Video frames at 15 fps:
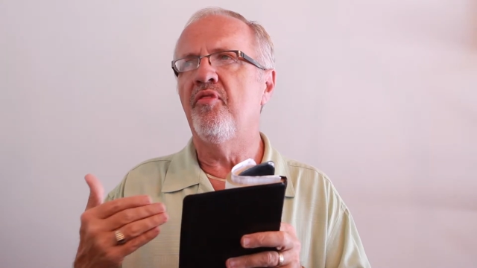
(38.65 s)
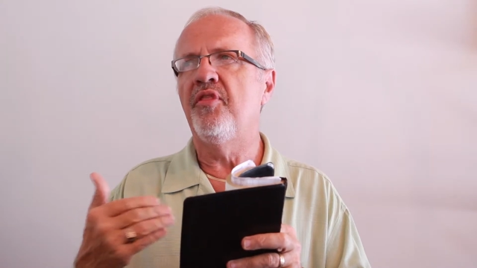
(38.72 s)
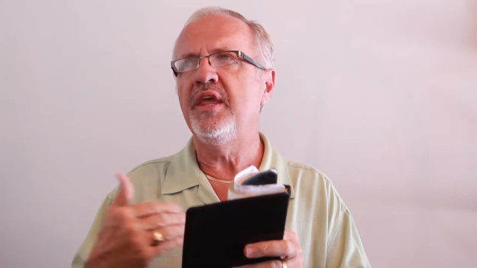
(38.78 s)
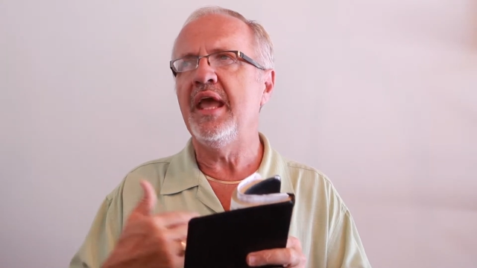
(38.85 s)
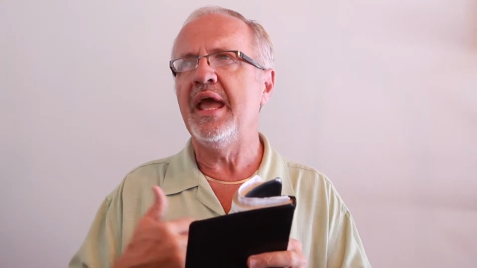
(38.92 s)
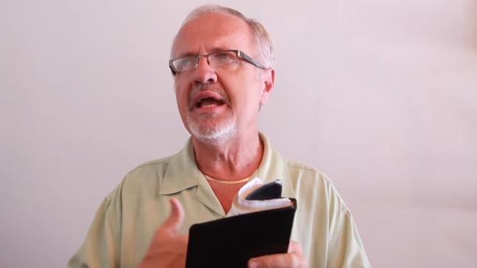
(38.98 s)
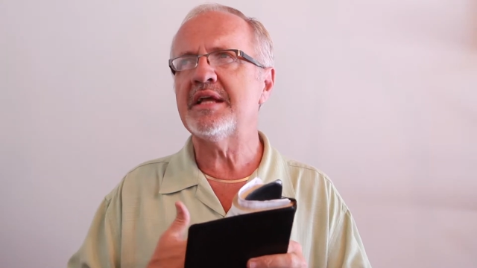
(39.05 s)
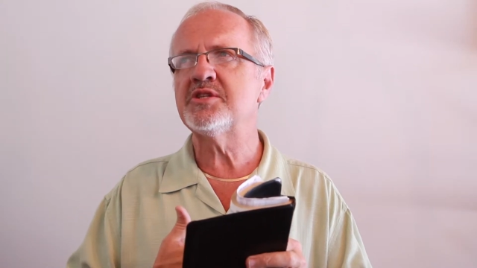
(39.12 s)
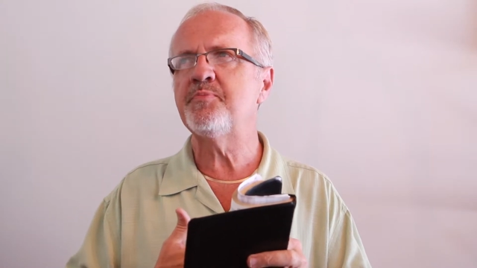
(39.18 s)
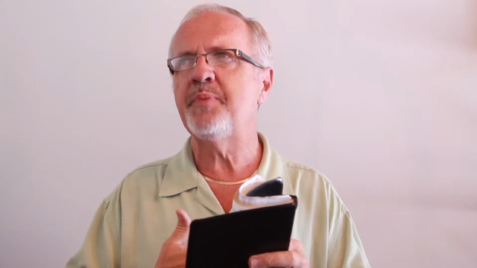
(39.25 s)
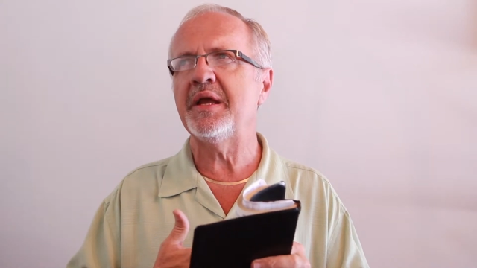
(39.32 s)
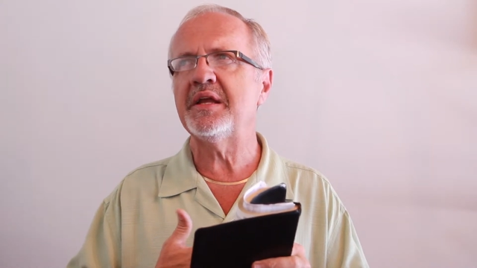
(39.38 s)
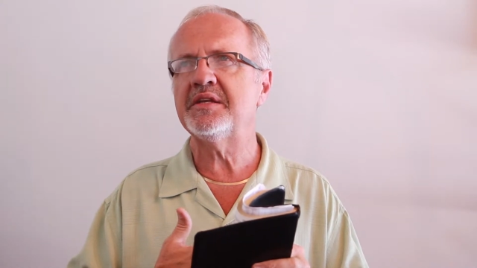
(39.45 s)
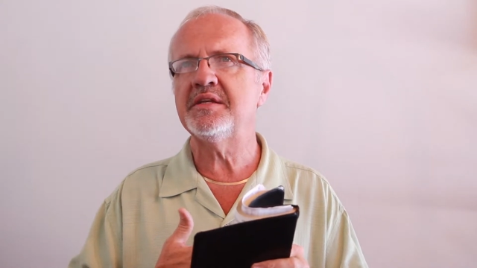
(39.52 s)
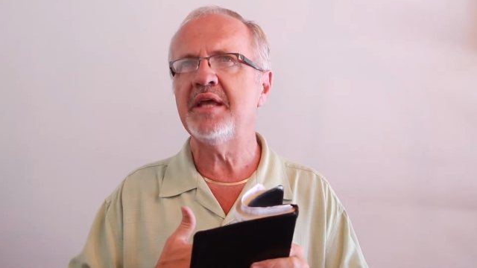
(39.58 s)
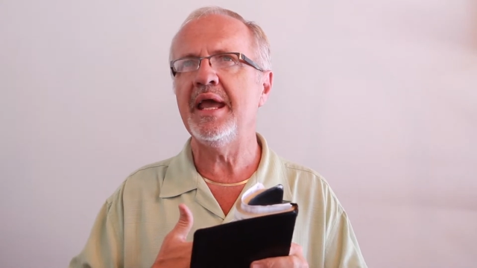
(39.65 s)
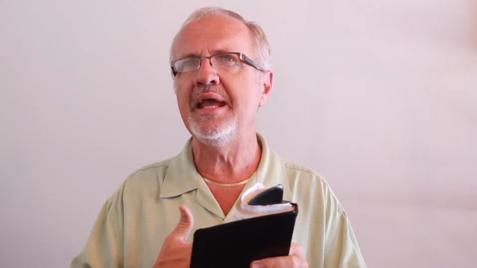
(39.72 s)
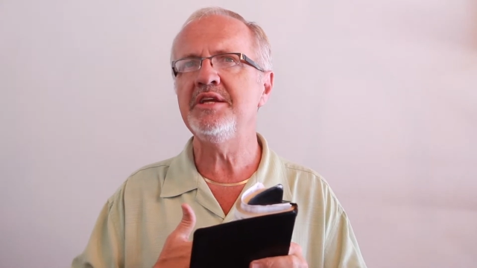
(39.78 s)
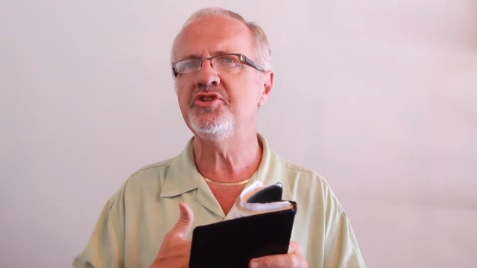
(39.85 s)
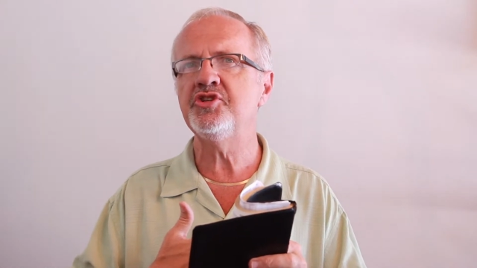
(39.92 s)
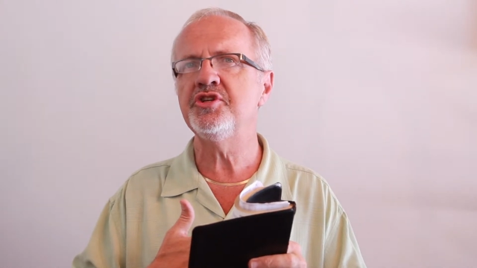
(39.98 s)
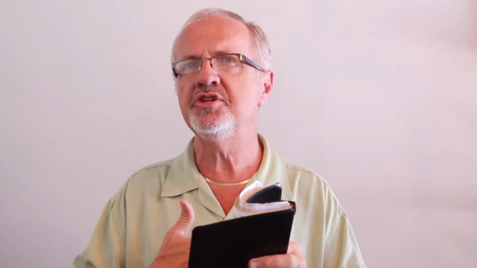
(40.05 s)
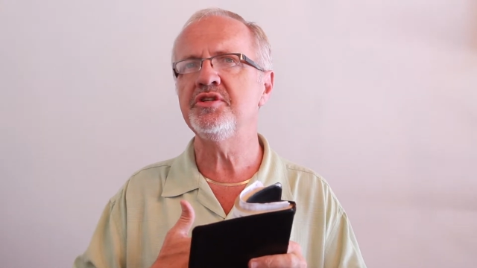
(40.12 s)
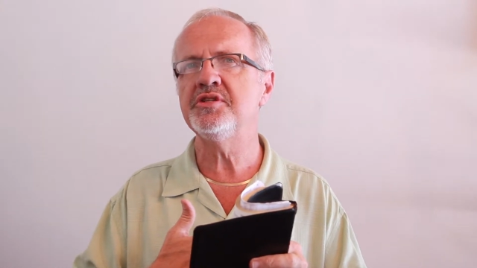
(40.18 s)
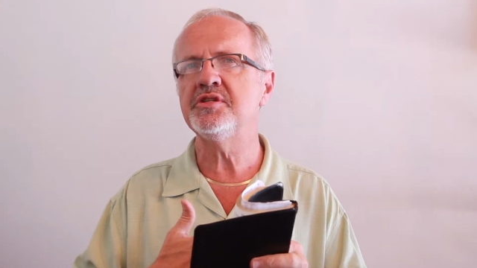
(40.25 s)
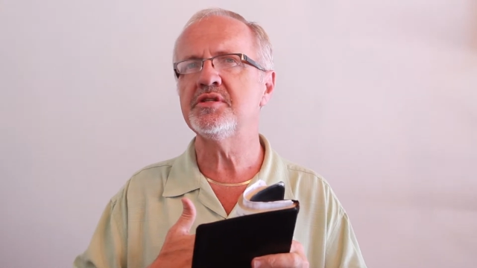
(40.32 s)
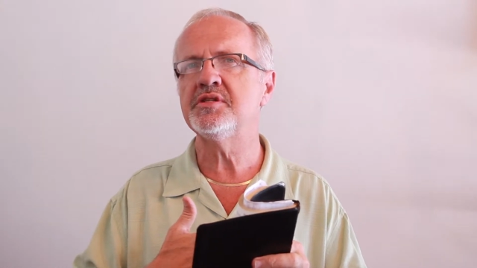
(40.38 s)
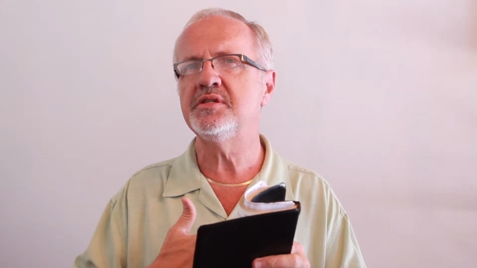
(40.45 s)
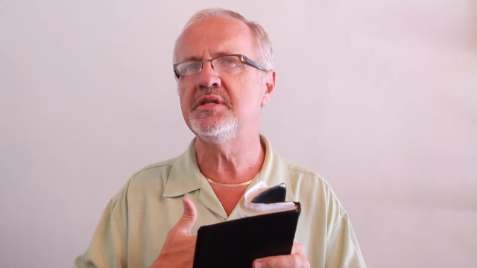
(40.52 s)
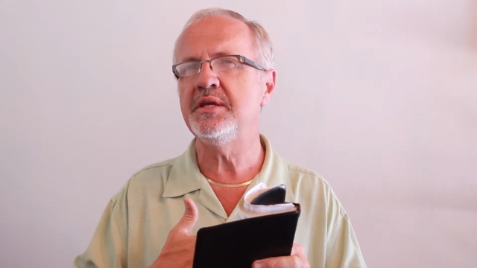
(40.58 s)
the
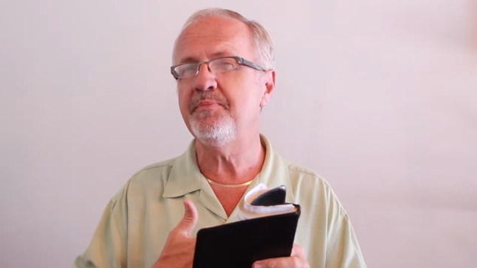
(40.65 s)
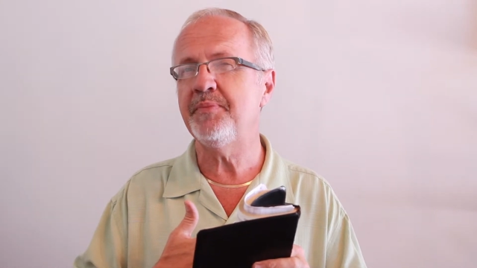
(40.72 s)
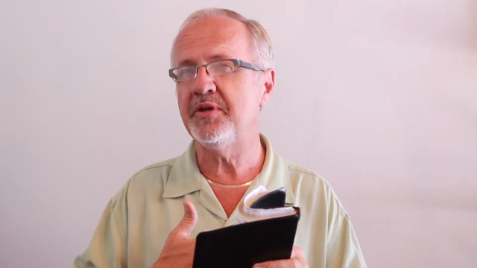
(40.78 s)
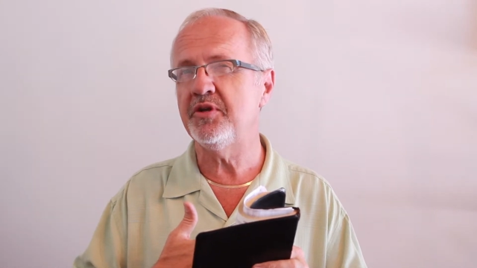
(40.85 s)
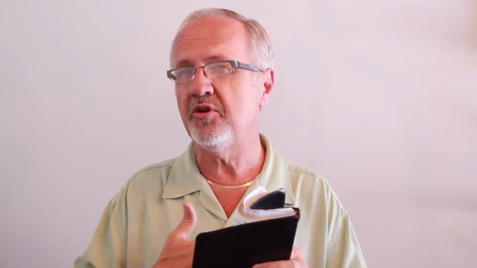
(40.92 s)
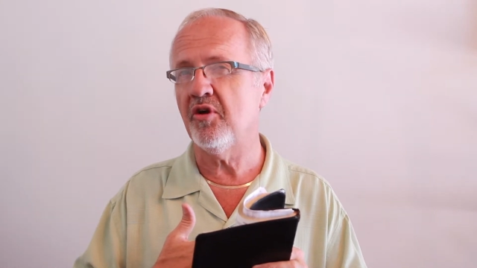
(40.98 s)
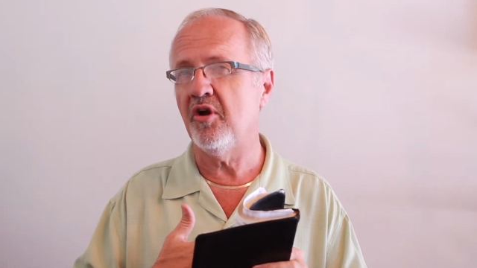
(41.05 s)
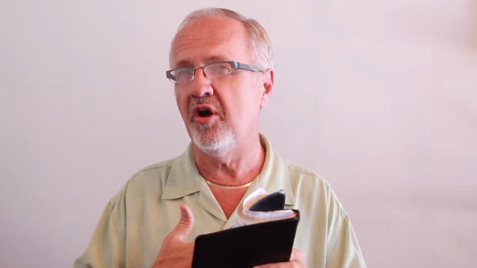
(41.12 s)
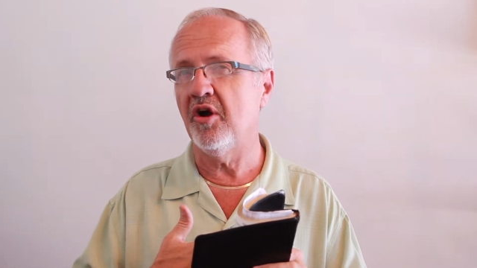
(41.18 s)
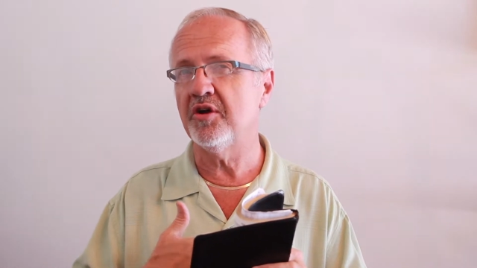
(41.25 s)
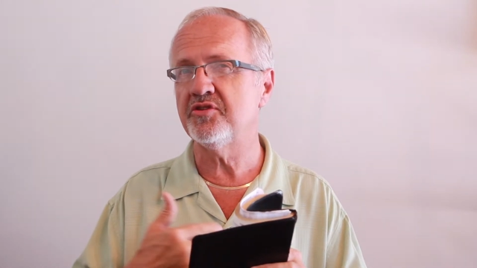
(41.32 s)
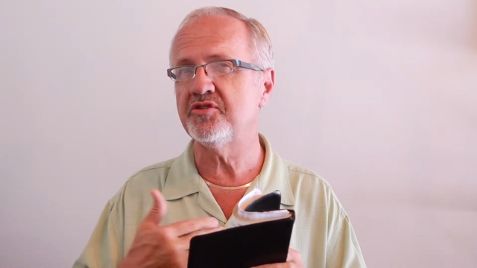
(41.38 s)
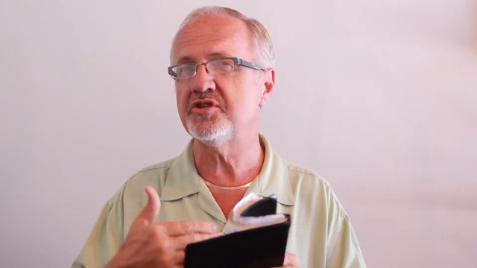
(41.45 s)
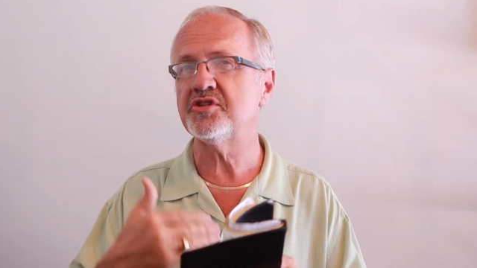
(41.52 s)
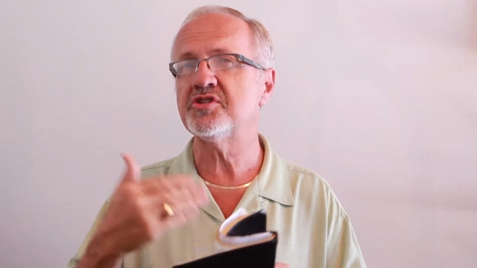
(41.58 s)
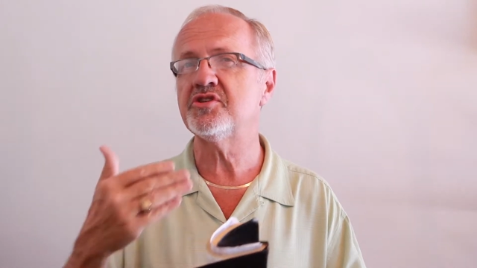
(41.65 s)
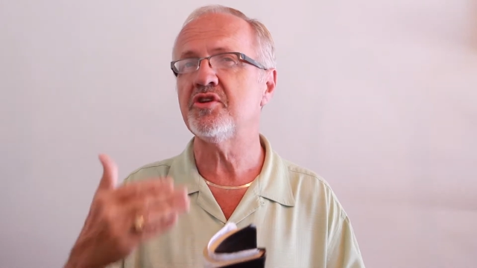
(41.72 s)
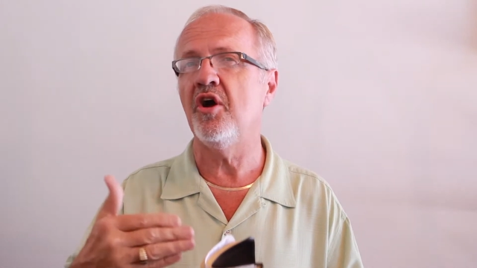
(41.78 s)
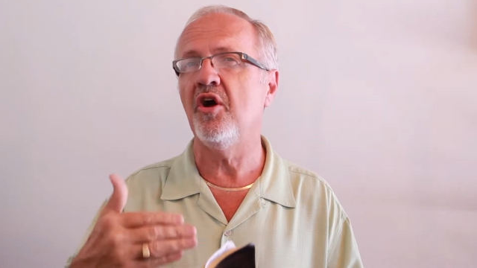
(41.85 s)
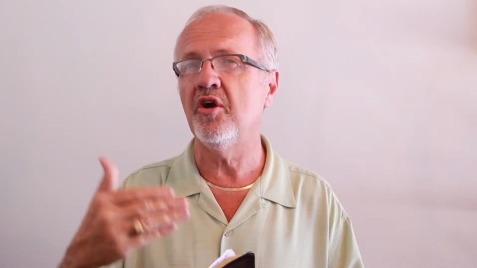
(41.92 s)
expectations deep in your heart just